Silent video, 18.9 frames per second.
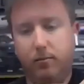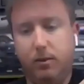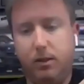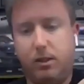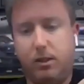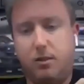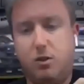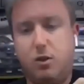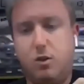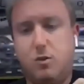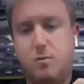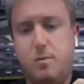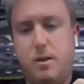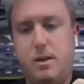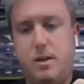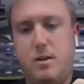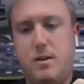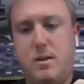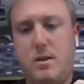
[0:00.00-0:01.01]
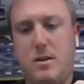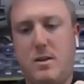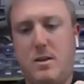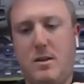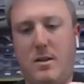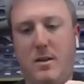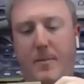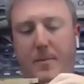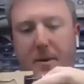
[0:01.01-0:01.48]
excuse me,
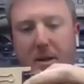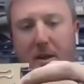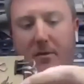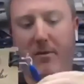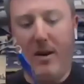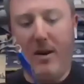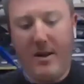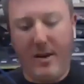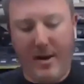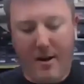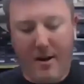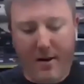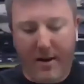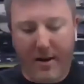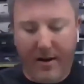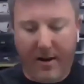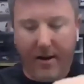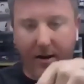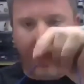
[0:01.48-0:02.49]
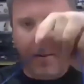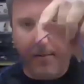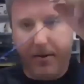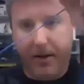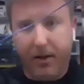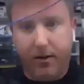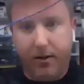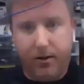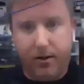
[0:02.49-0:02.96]
clipping right there. And I'm
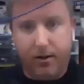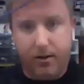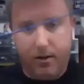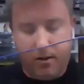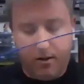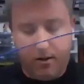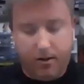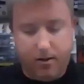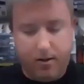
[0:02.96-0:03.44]
gonna